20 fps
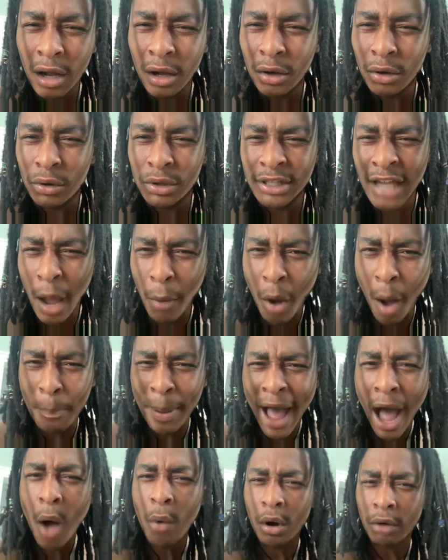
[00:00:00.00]
Y'all want
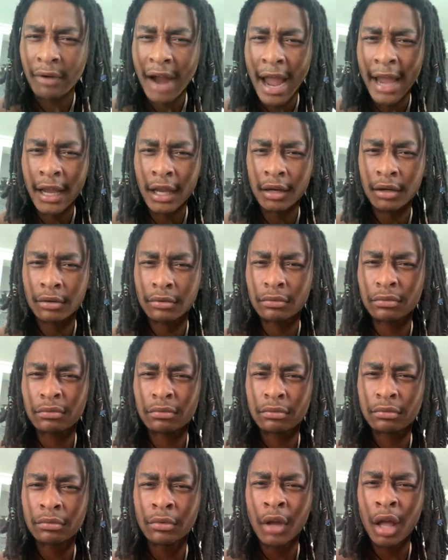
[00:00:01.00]
power, right?
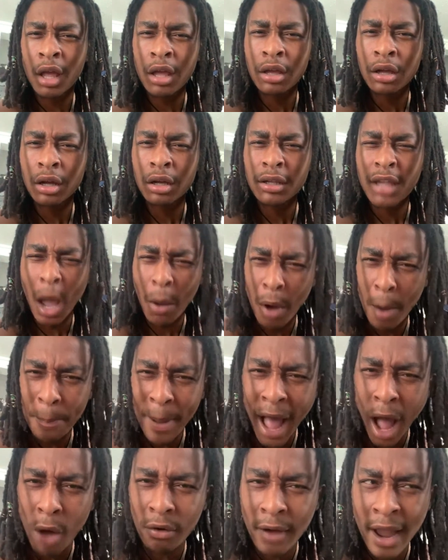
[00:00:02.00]
Y'all want
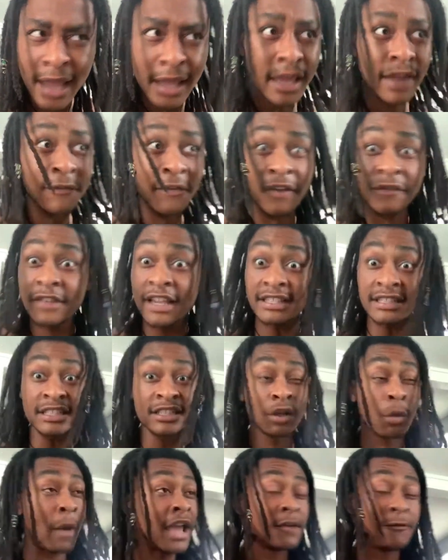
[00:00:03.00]
power, right? If, if this is the
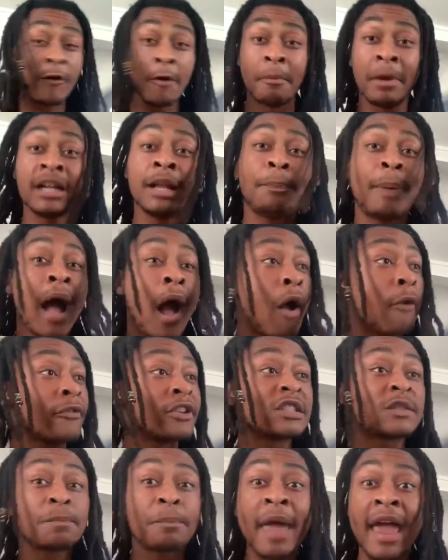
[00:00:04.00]
way for money, power,
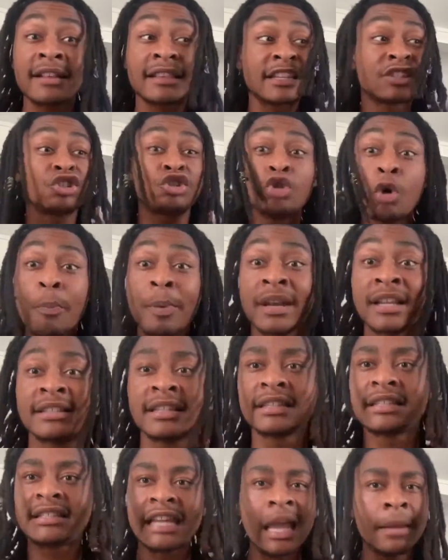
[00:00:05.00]
respect, as stupid as it
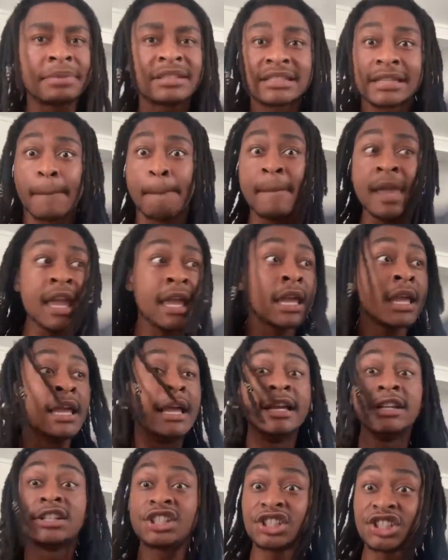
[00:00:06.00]
seems to me,
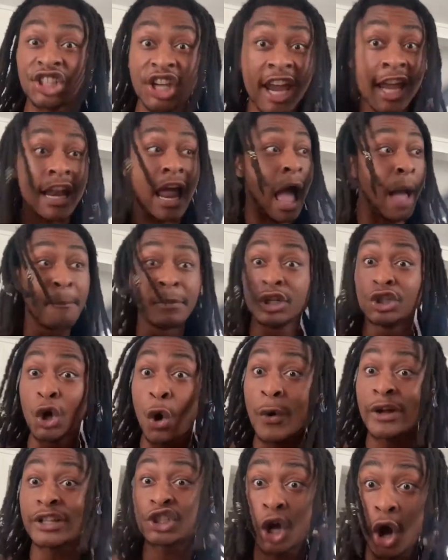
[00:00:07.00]
shit, I'm gonna do
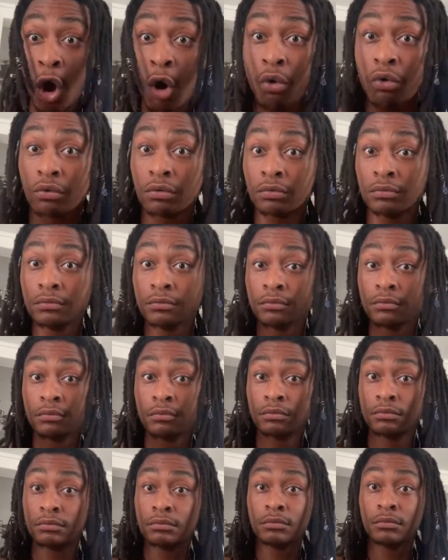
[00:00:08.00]
it too.
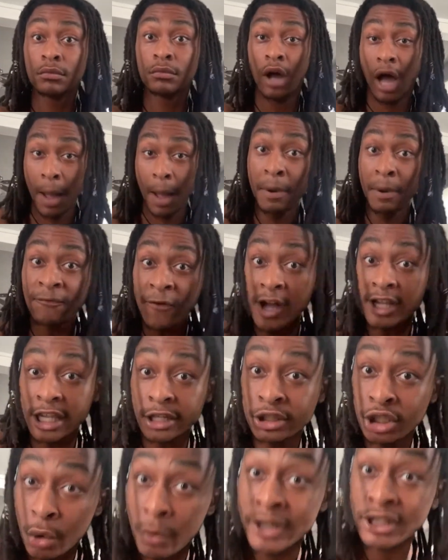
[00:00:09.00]
I'm gonna fucking
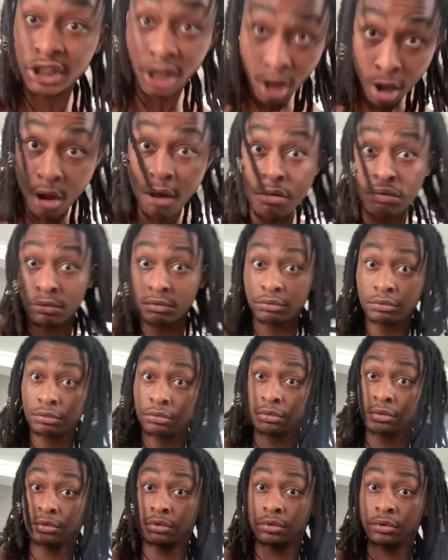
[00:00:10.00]
do it too.
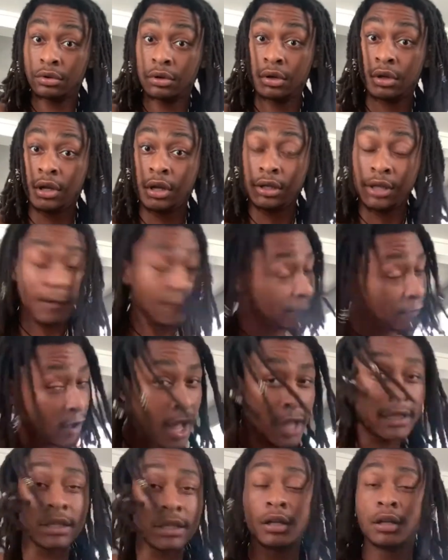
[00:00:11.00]
The
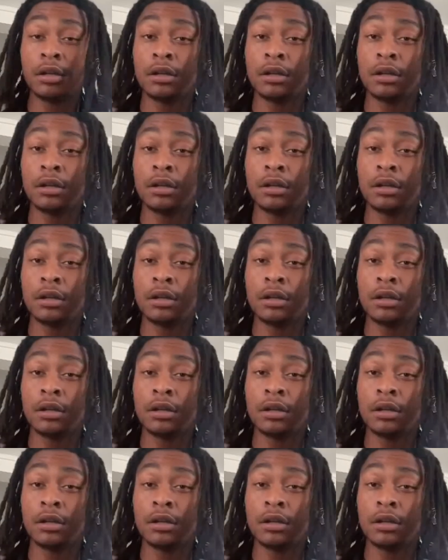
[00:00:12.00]
fuck?